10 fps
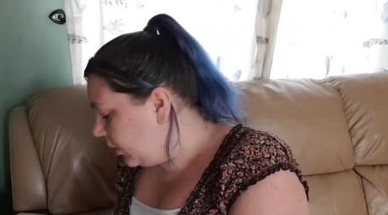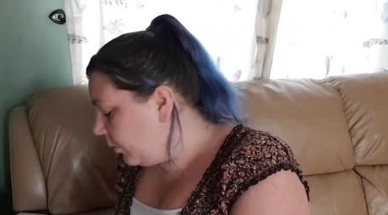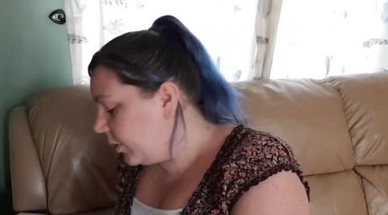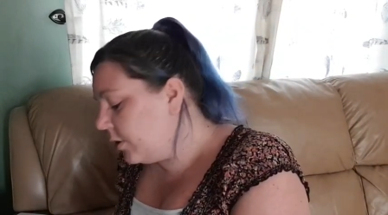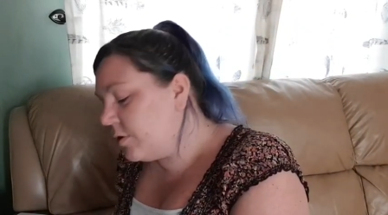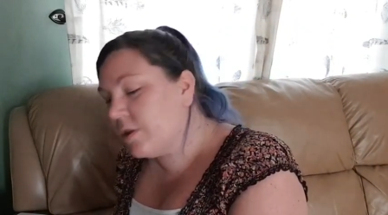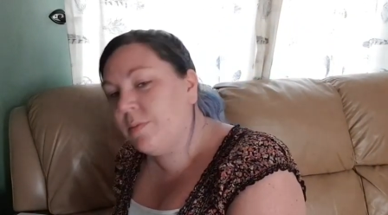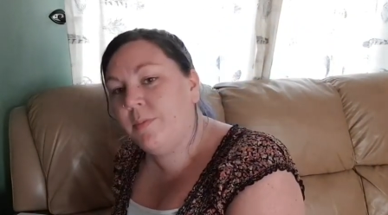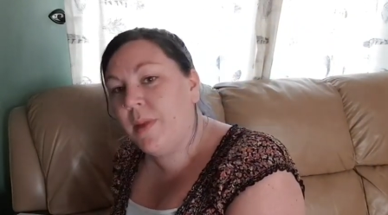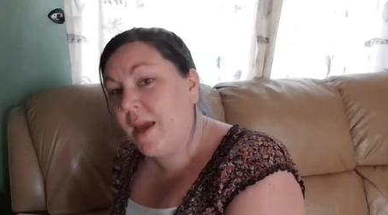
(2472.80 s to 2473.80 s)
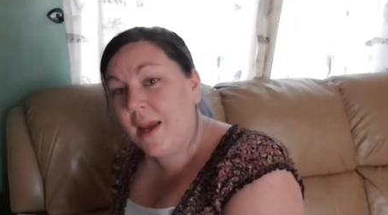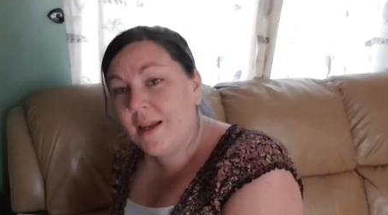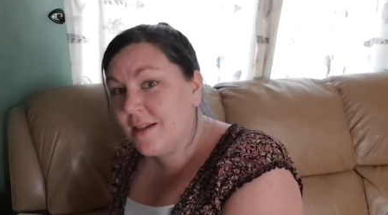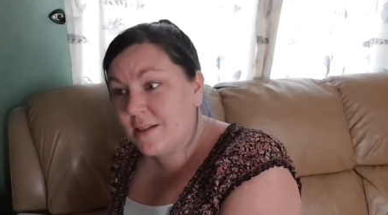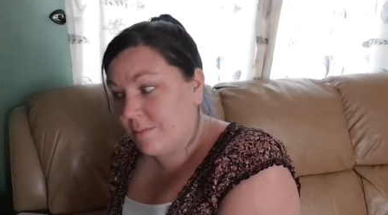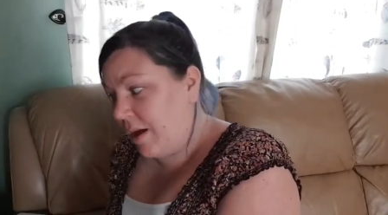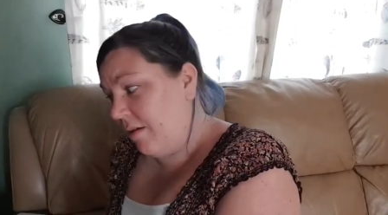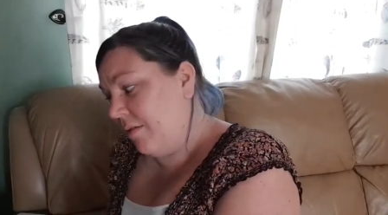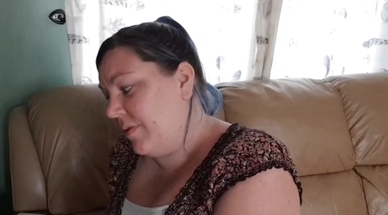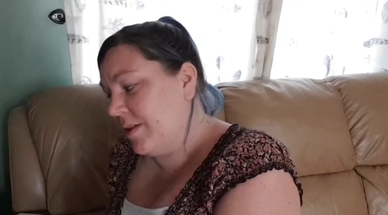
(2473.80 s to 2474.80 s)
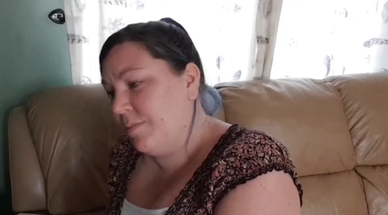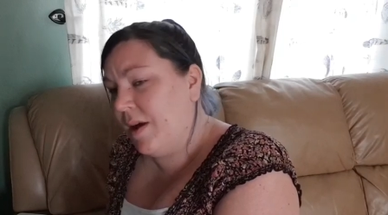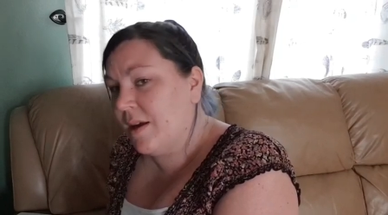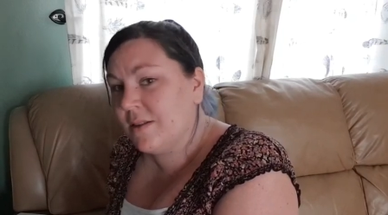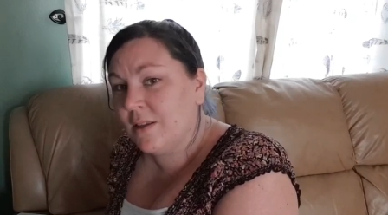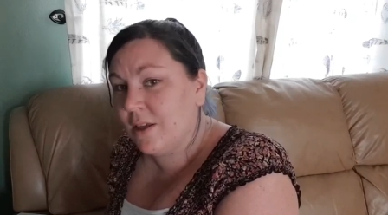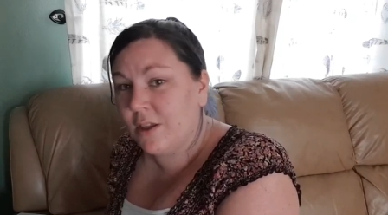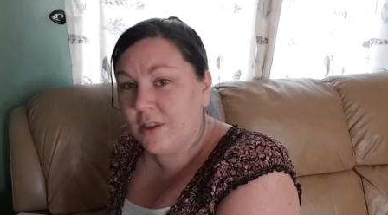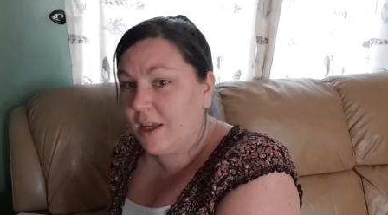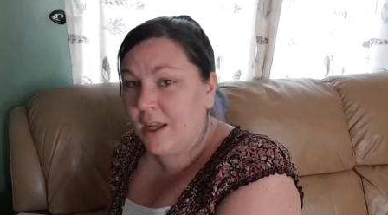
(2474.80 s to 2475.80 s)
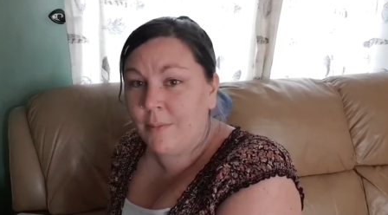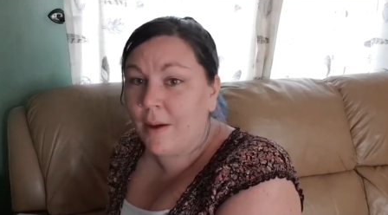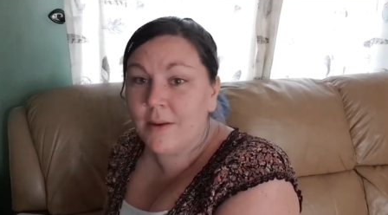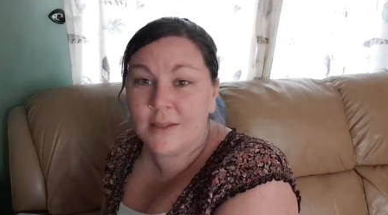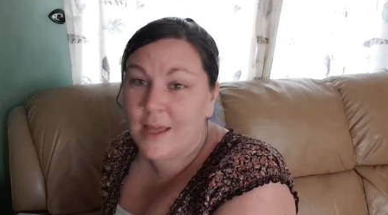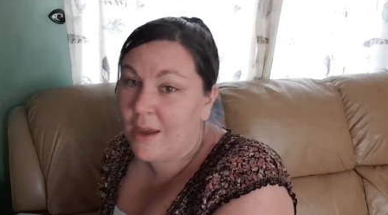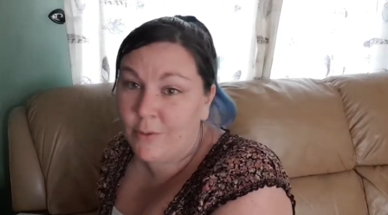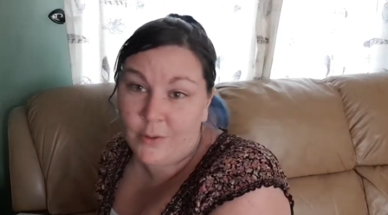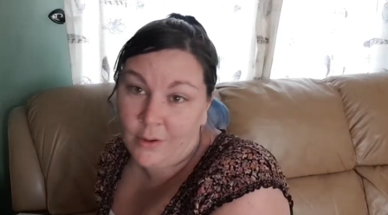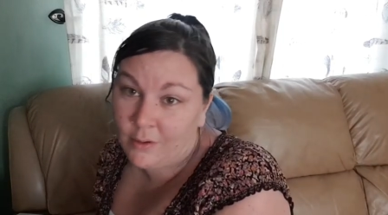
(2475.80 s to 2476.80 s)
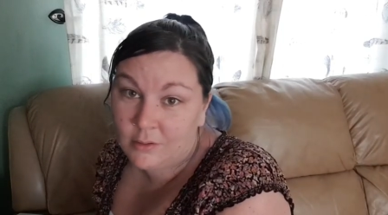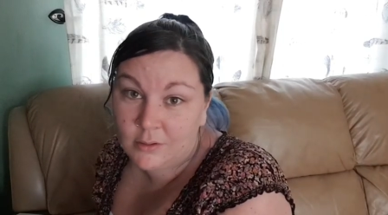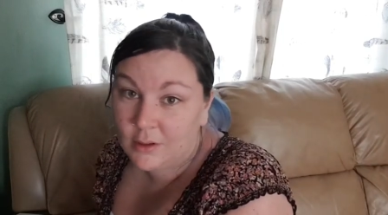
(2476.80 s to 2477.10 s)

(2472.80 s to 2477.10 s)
And when you just be, it doesn't matter if this person that you're thinking about is there or not.